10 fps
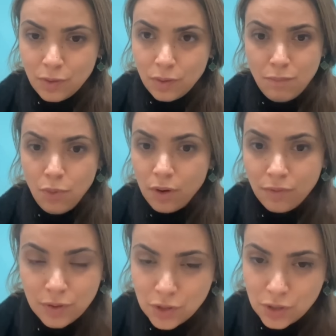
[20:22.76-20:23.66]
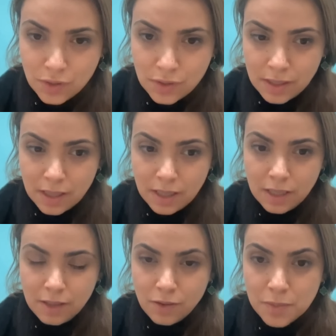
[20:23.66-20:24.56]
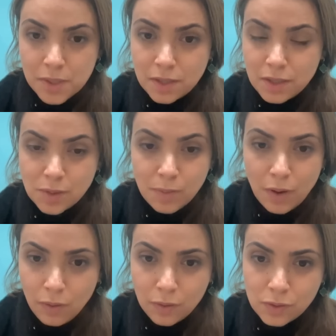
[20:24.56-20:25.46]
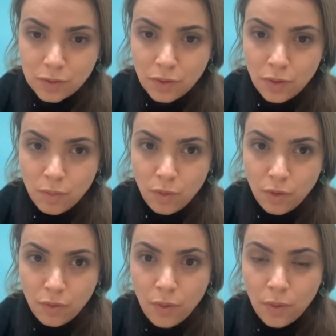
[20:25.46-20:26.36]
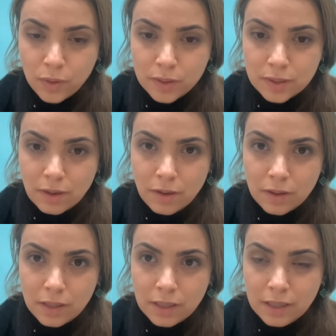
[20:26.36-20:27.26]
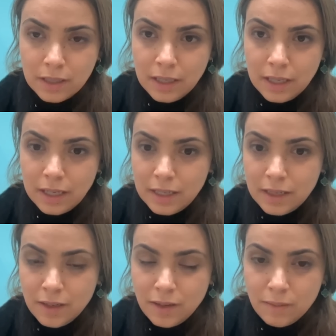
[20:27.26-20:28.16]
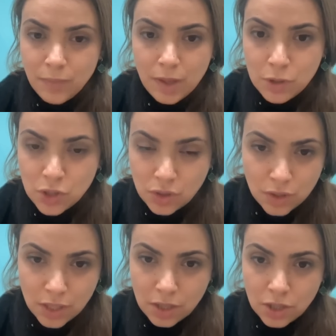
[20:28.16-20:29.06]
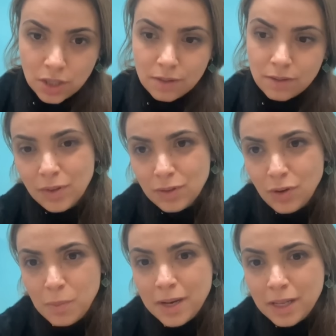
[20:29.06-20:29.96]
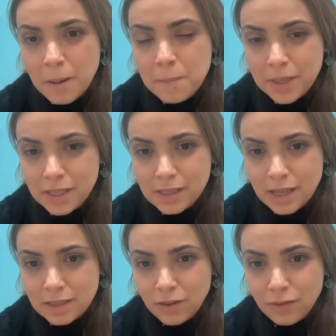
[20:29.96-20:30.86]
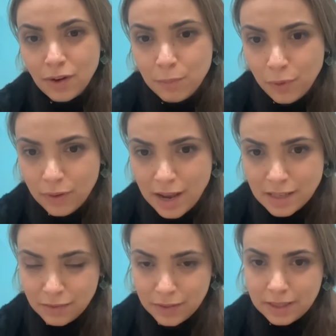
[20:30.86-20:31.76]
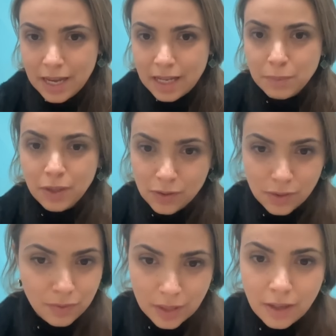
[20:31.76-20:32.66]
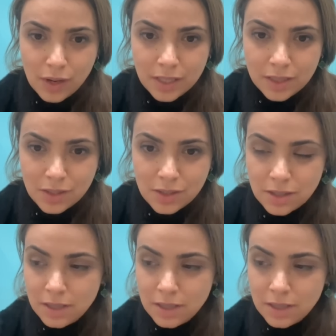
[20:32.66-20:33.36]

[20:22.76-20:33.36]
more efficiency in your business, but also more focus on emission reductions. There are many companies that are very progressive at that because of their leaders.